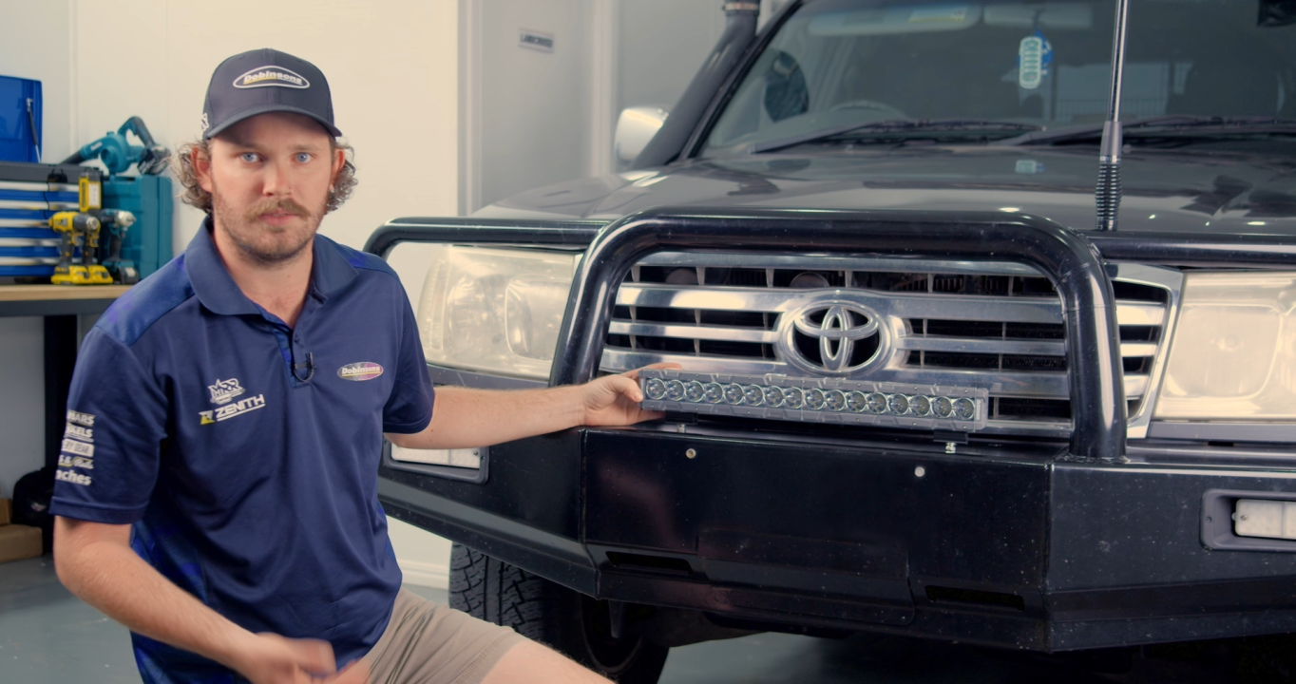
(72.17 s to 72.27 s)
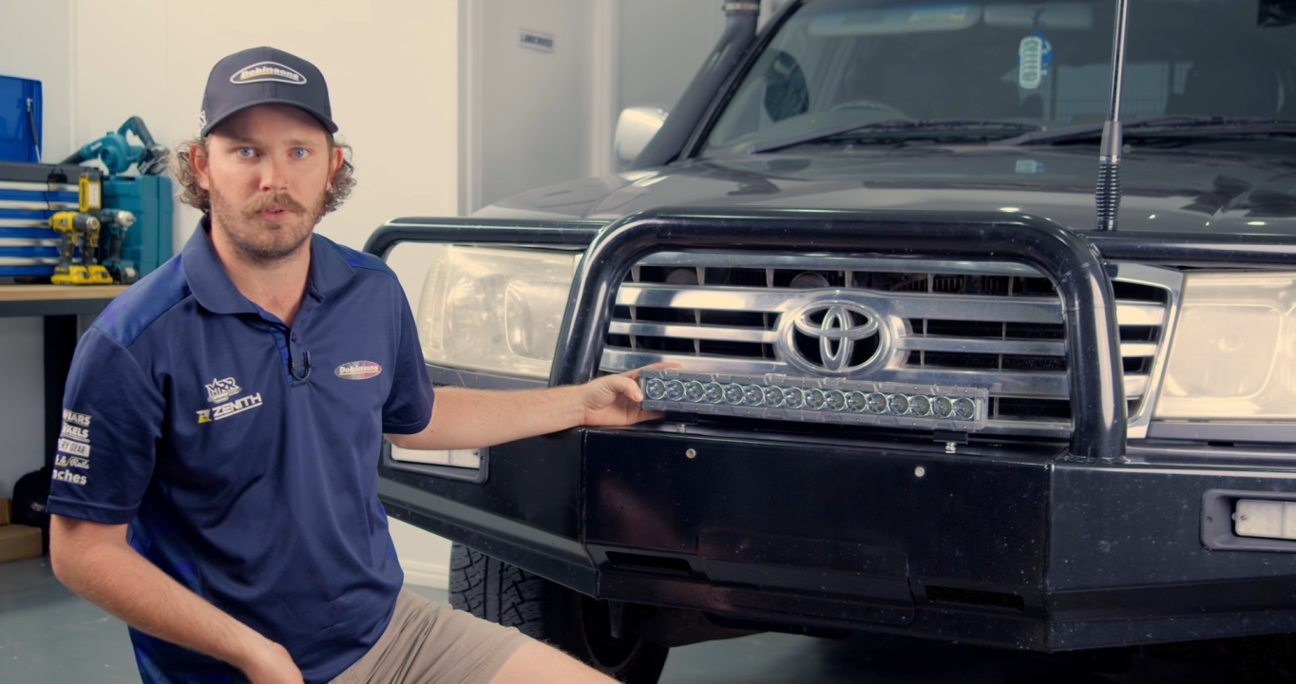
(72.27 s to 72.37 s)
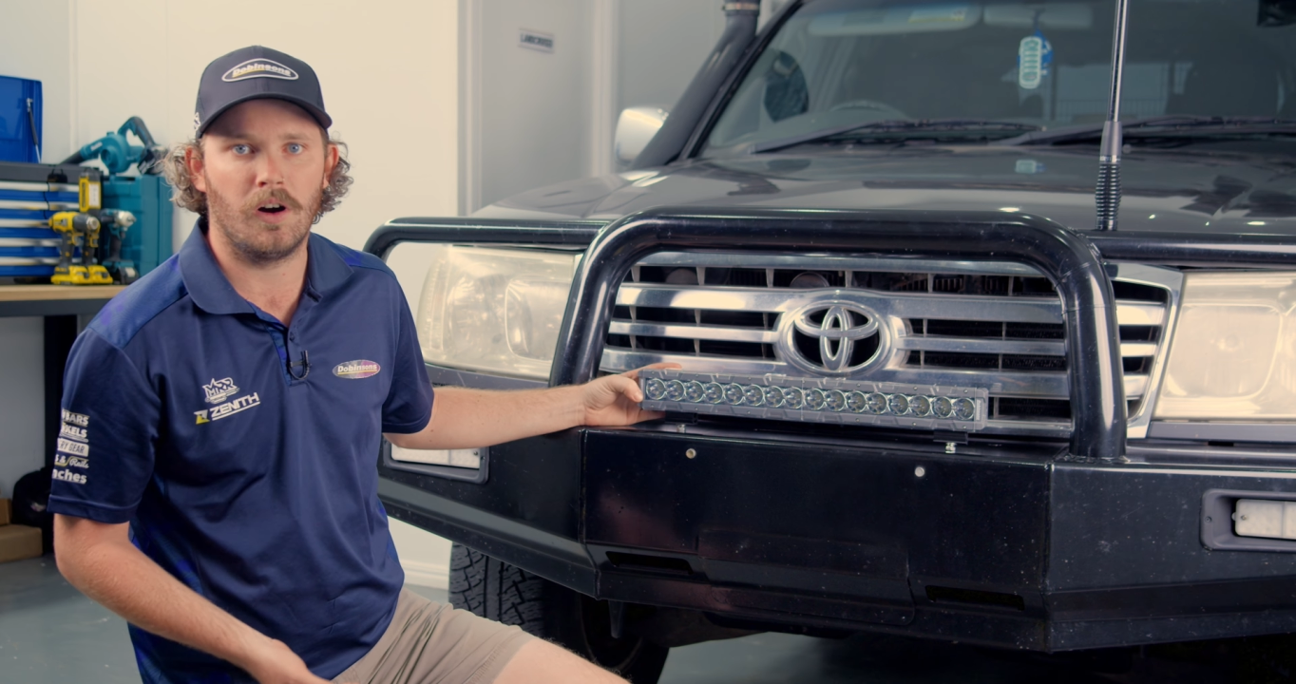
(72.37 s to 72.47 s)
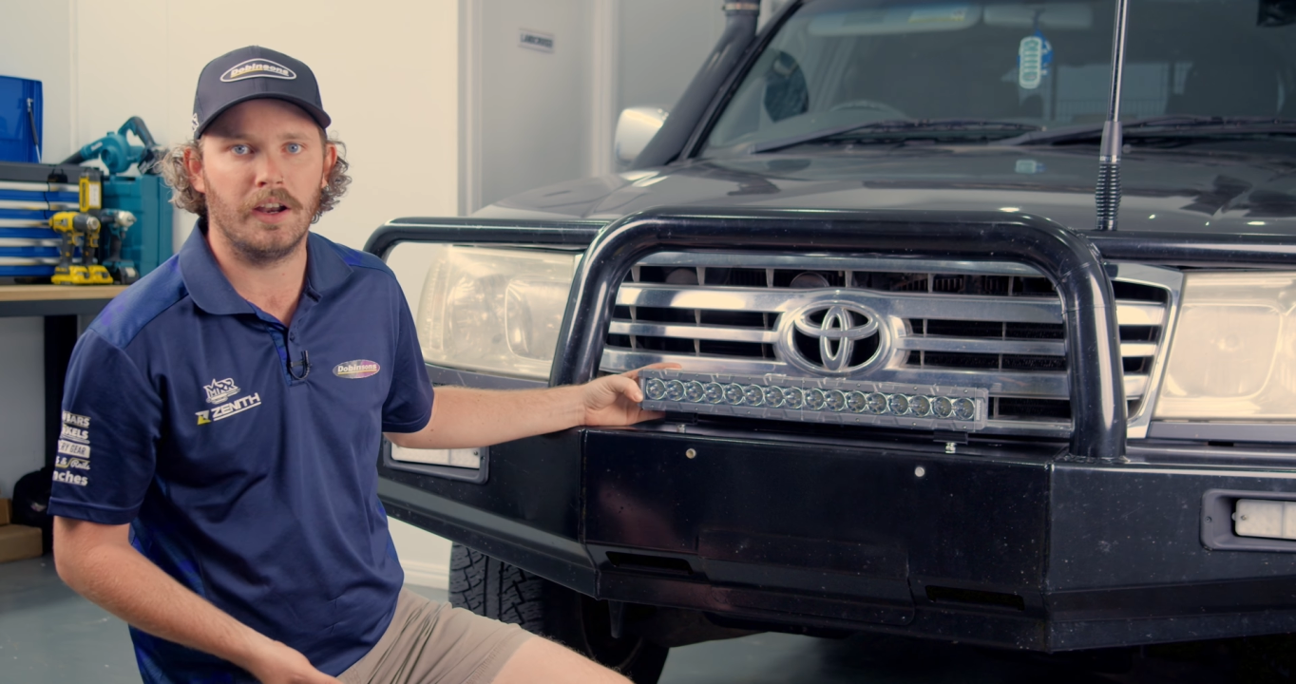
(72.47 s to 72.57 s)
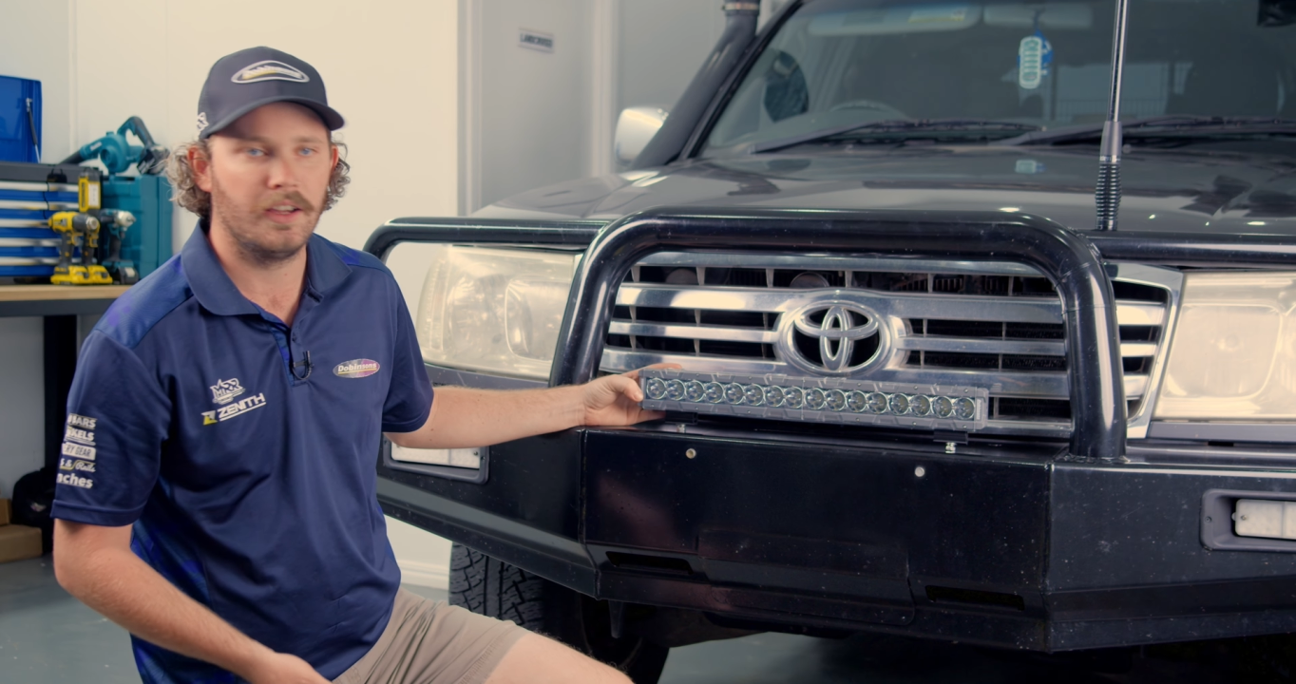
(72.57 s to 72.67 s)

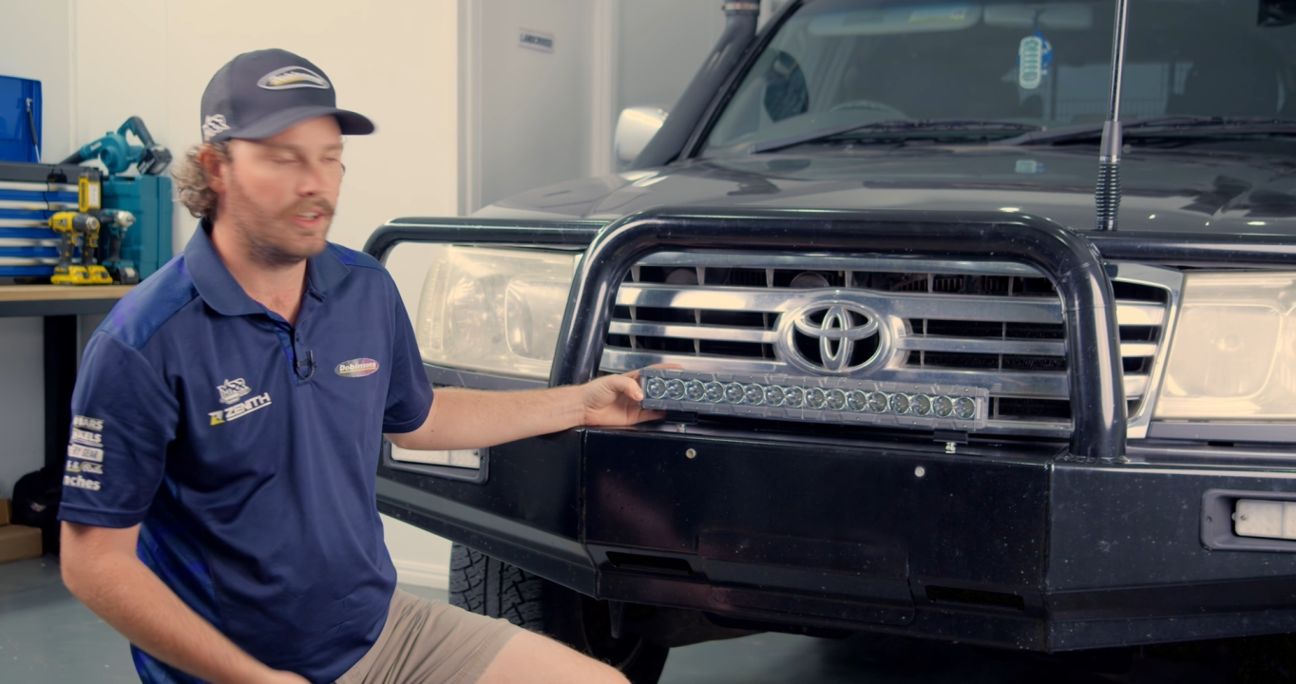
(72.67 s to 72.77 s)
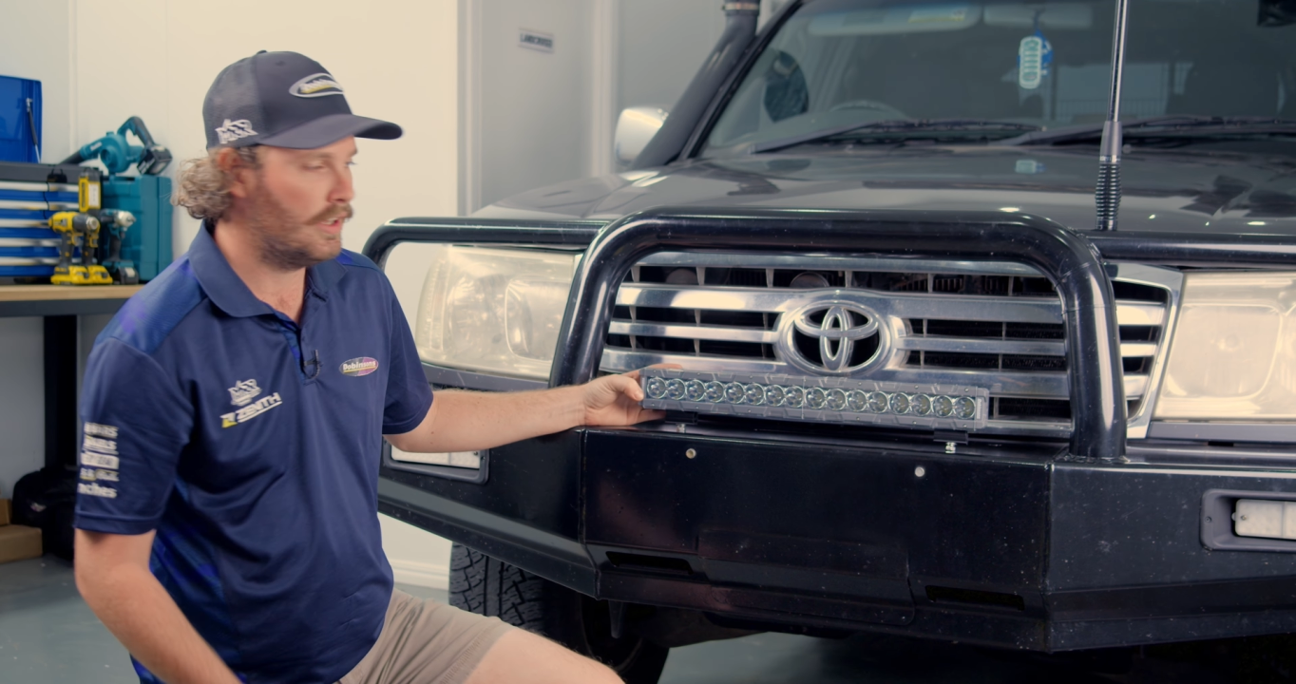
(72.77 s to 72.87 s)
right,